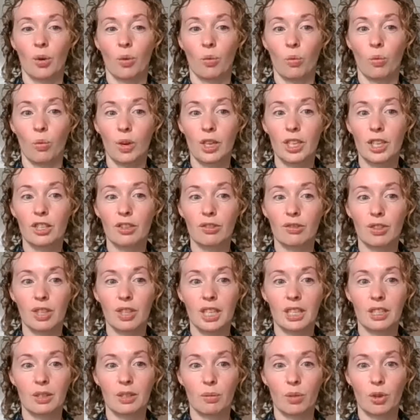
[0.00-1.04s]
which of
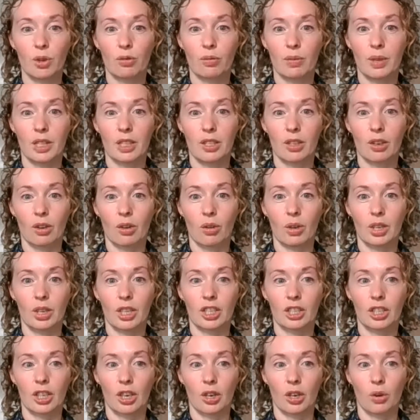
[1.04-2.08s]
these movements are going to
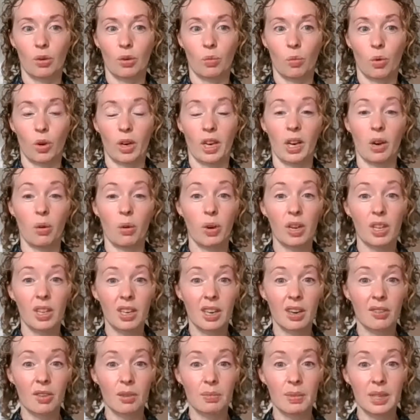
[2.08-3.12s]
start working with
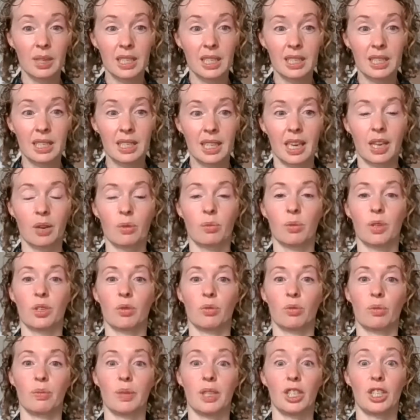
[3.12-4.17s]
governments and which
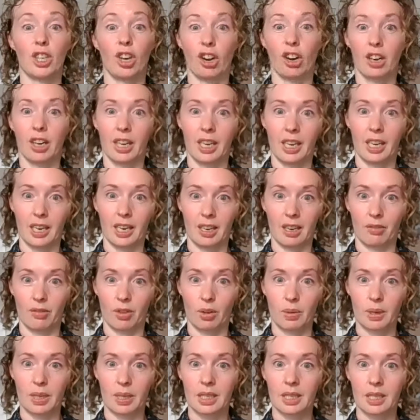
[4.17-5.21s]
will be targeting
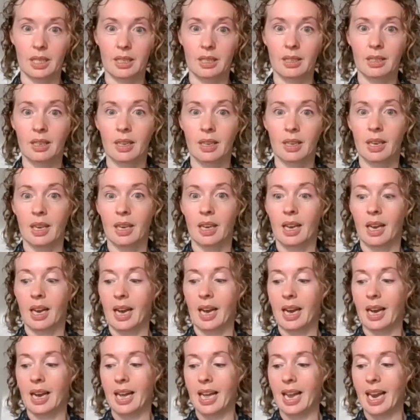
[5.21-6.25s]
governments?
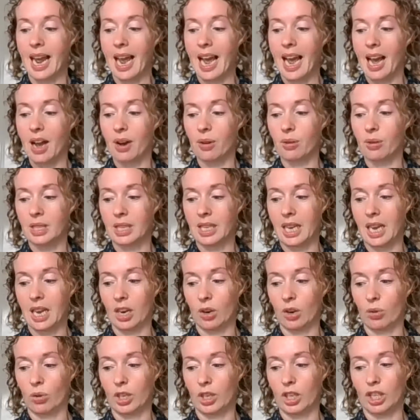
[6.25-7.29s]
And how is
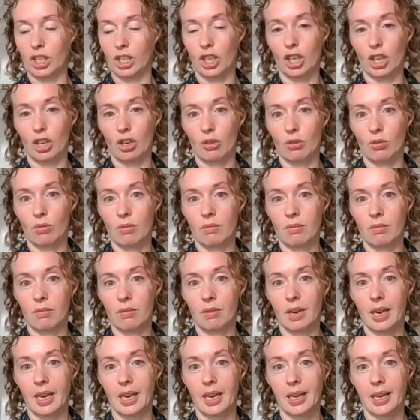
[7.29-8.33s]
that going to go?
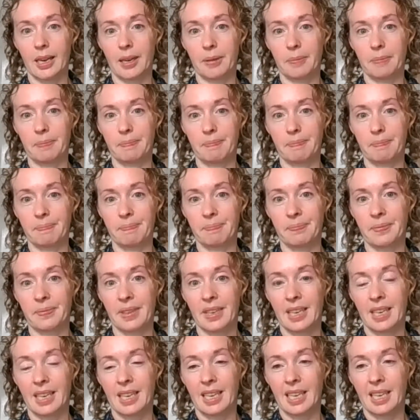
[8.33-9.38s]

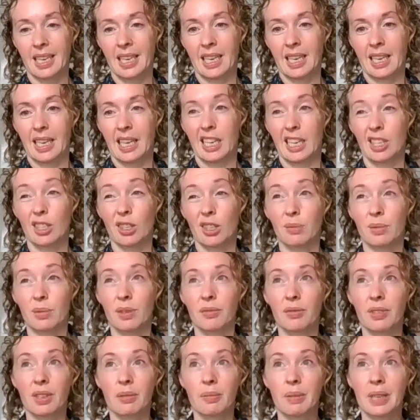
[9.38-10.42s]
In terms
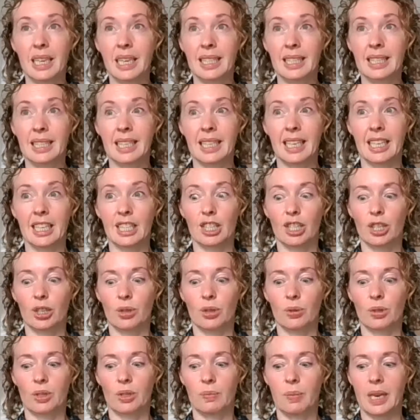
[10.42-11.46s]
of limiting
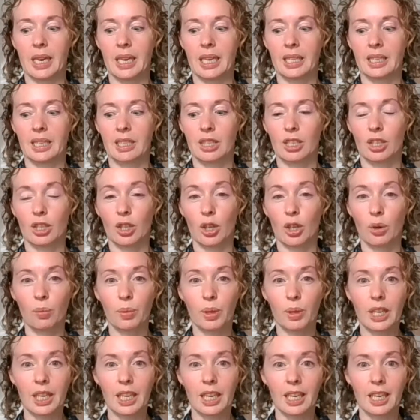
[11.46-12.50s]
CSO space
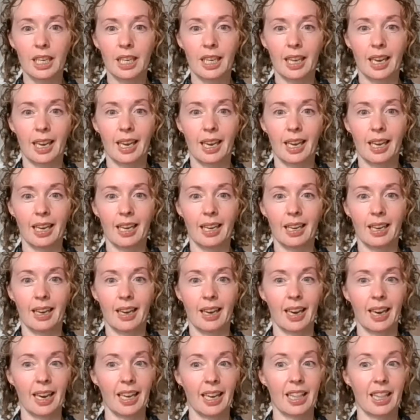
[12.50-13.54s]
globally, I
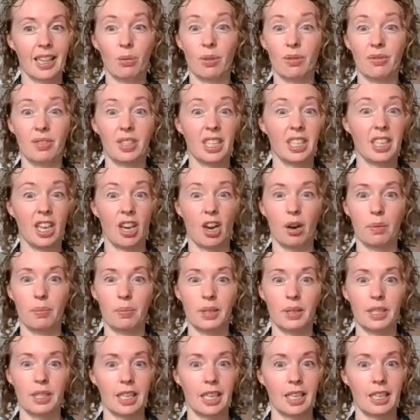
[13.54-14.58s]
think we've seen the
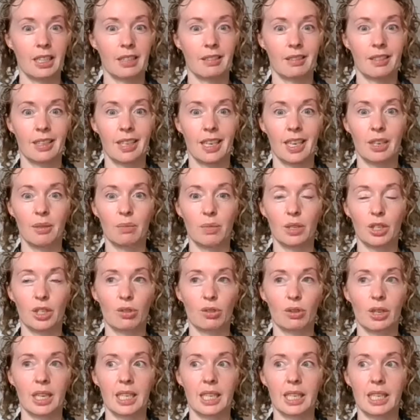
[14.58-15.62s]
opposite. In
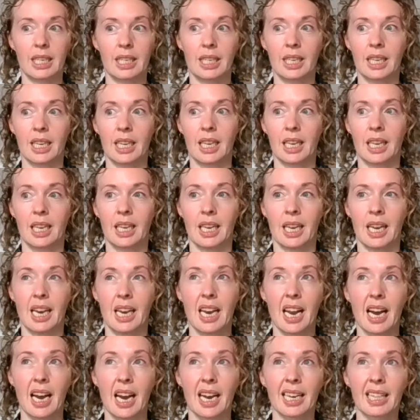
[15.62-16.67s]
Madrid,
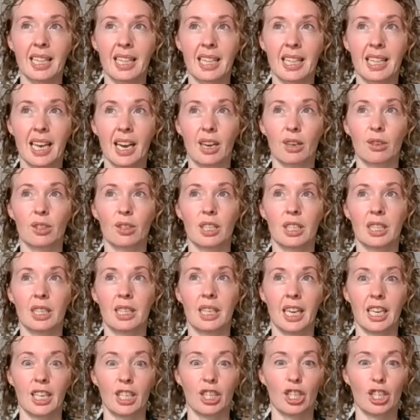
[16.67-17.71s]

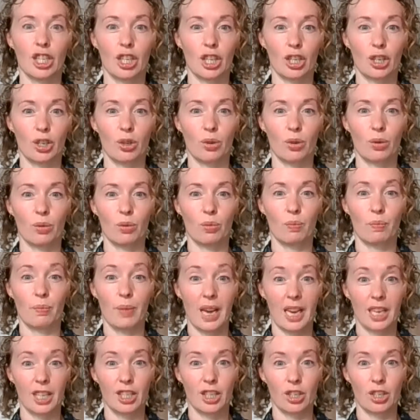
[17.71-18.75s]
9,000 NGO
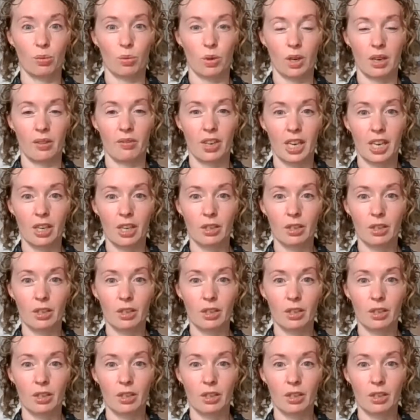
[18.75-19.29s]
badges were given